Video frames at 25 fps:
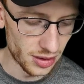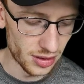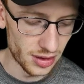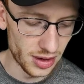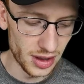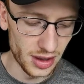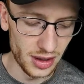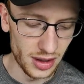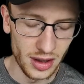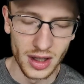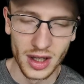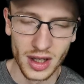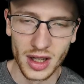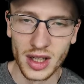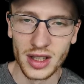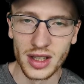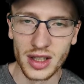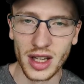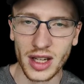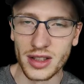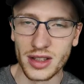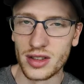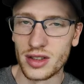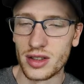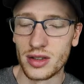Okay,
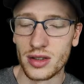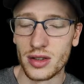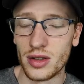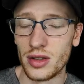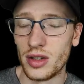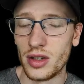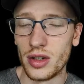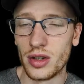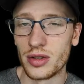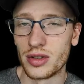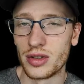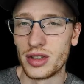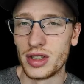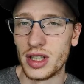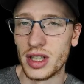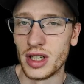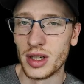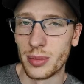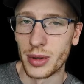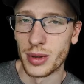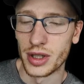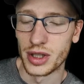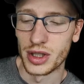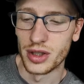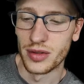that's, and you'll
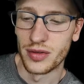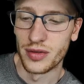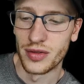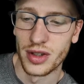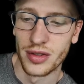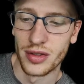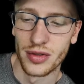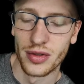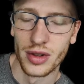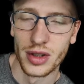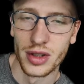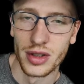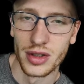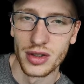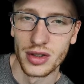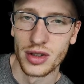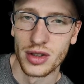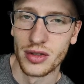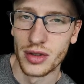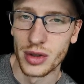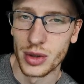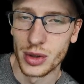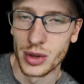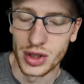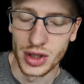see a bunch of different
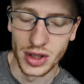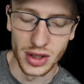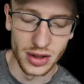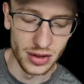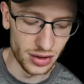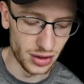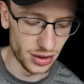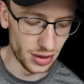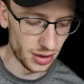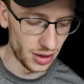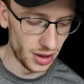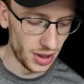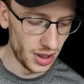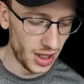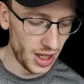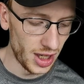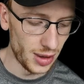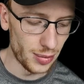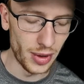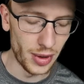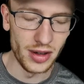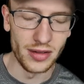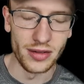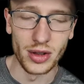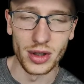solutions, or
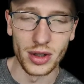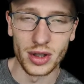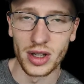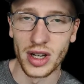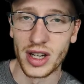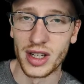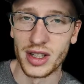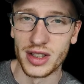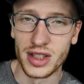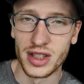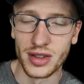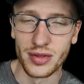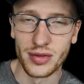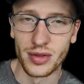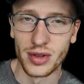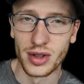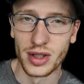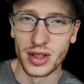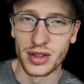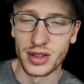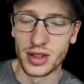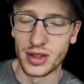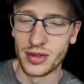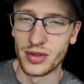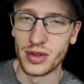it might look kind of
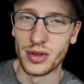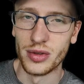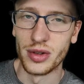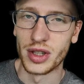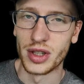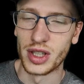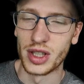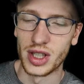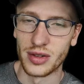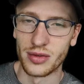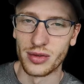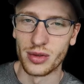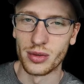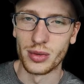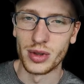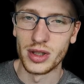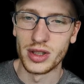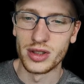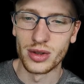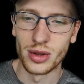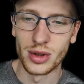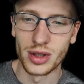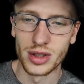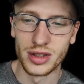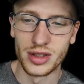different if you look at different
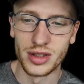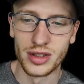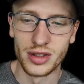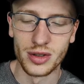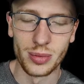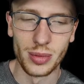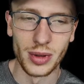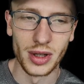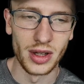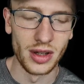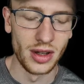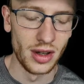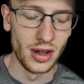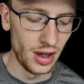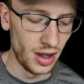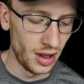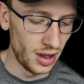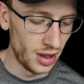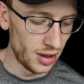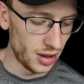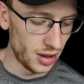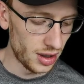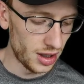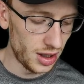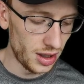resources, but
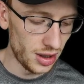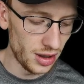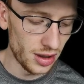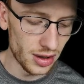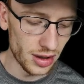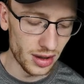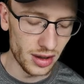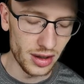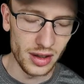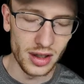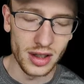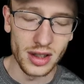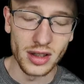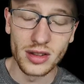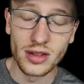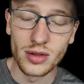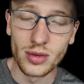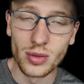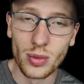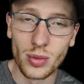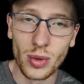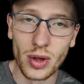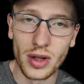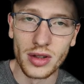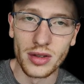here
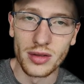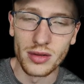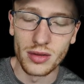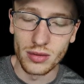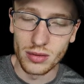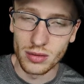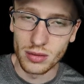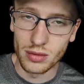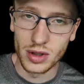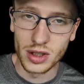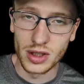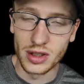it's one,